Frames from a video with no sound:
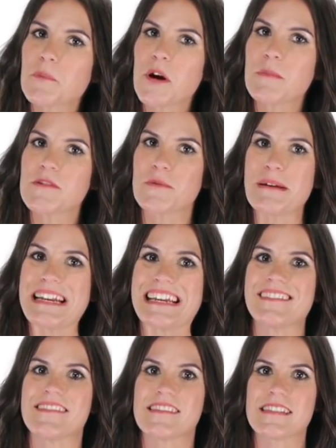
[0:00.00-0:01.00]
sperm is
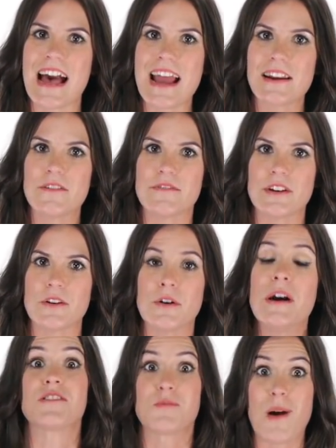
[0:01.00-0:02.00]
remaining inside of
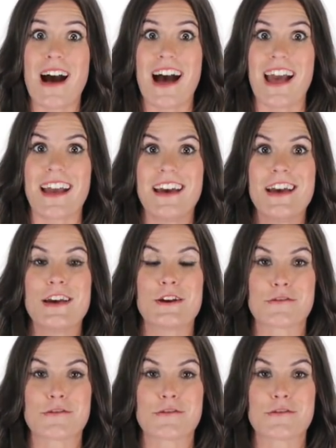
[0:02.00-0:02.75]
you, which is why